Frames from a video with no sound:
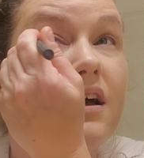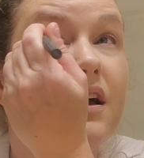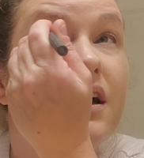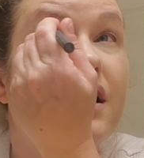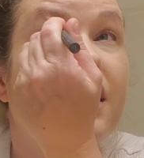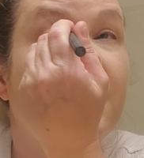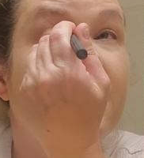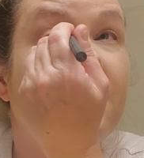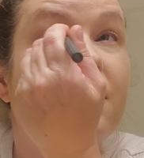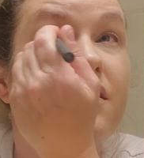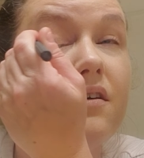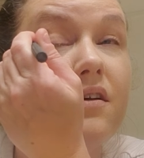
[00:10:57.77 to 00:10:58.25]

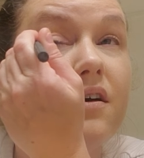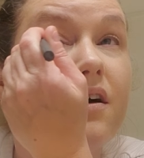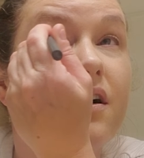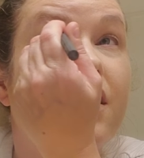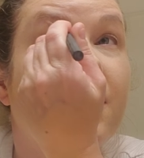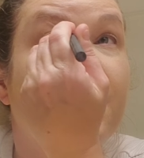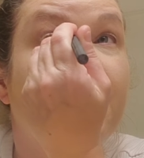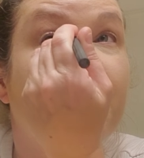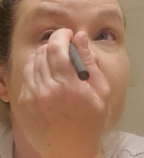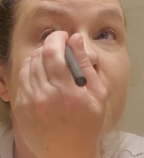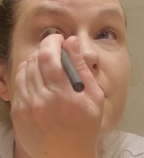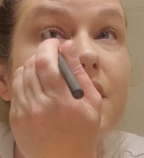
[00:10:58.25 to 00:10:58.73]
And
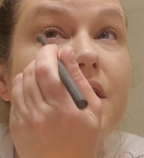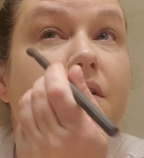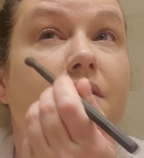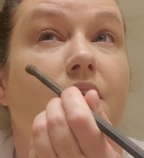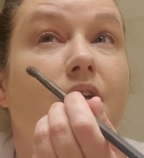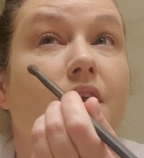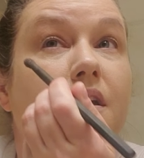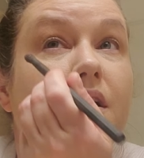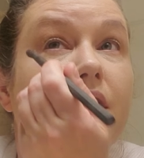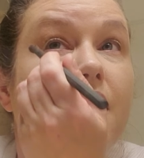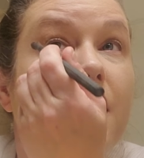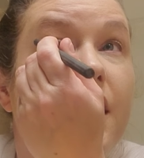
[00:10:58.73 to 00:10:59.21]

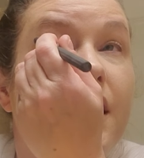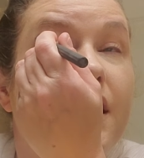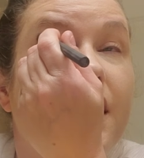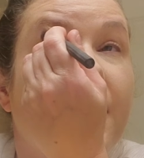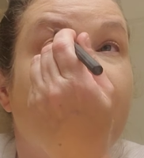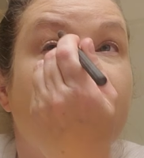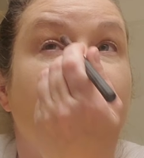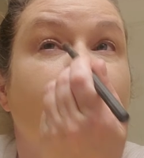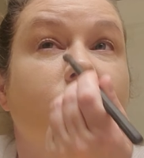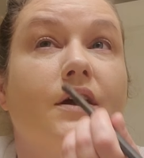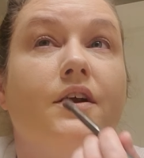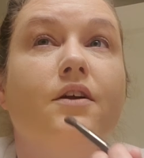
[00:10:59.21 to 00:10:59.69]

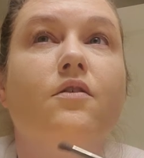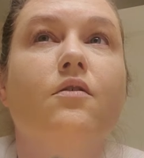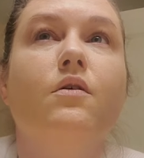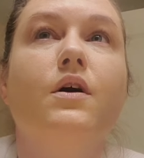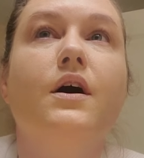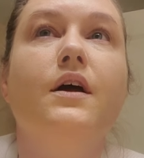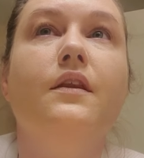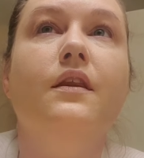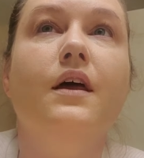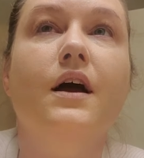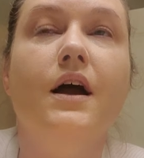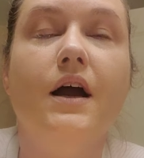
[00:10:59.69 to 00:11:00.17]
I try to go
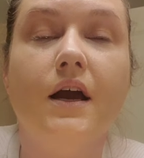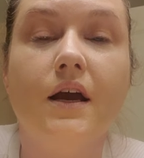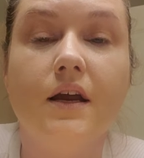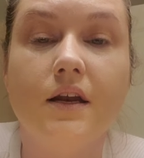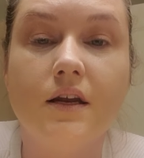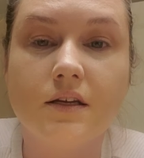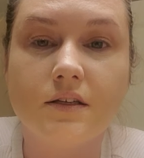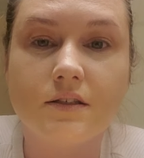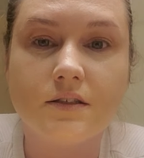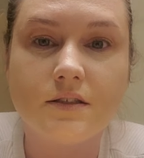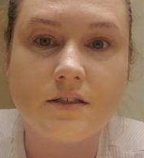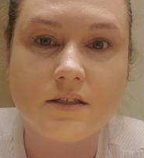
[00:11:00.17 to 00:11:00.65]

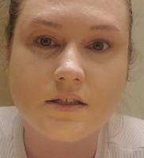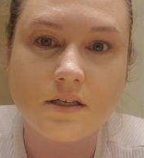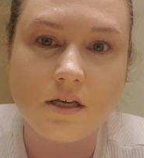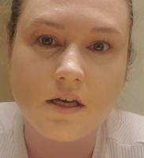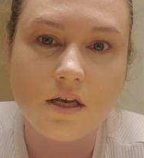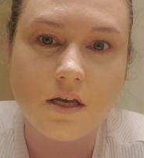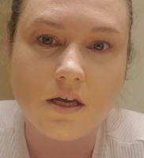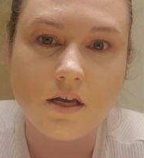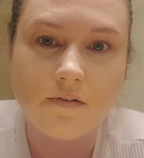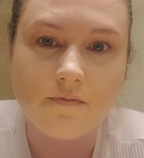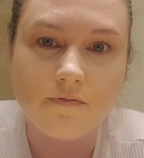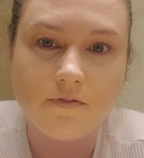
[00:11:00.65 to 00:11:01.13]
online and
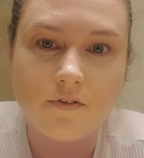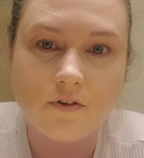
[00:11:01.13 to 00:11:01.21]
see if